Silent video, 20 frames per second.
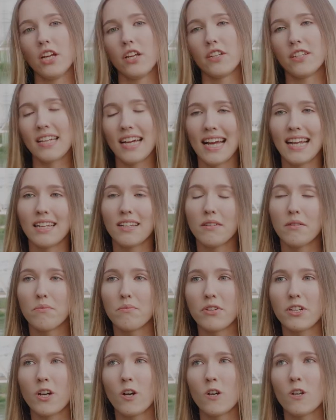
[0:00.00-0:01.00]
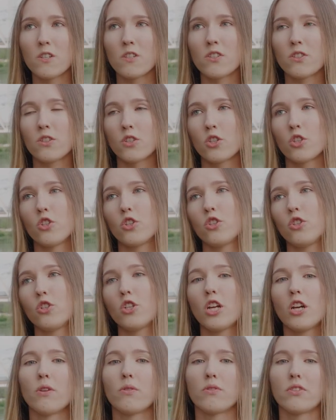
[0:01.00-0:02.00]
Then, because, you
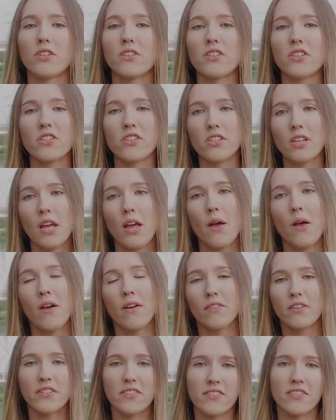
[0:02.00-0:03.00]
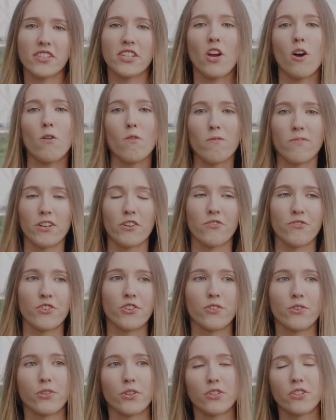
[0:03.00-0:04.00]
know, this is the
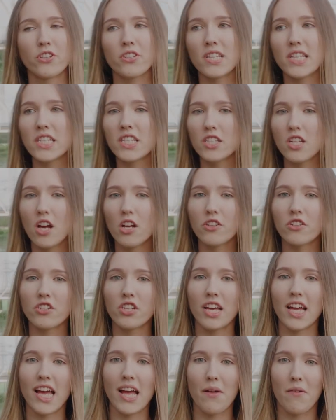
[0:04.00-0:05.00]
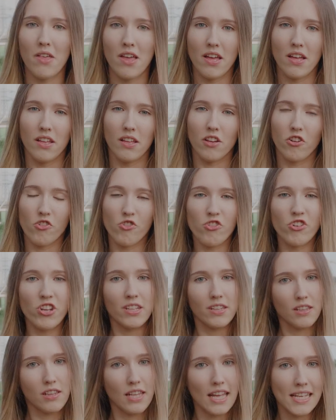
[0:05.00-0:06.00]
overview, this is not the
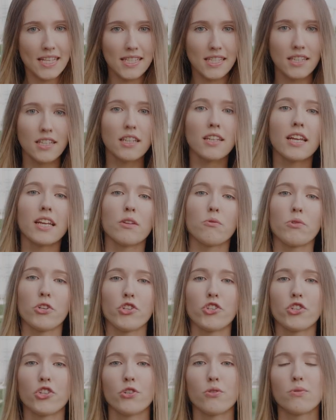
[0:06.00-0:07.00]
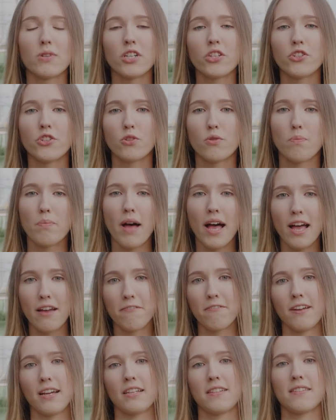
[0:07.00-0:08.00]
real lesson in which you want to
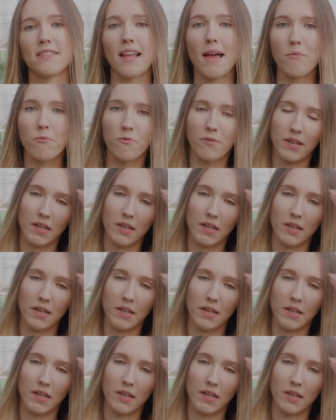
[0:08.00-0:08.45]
perfect some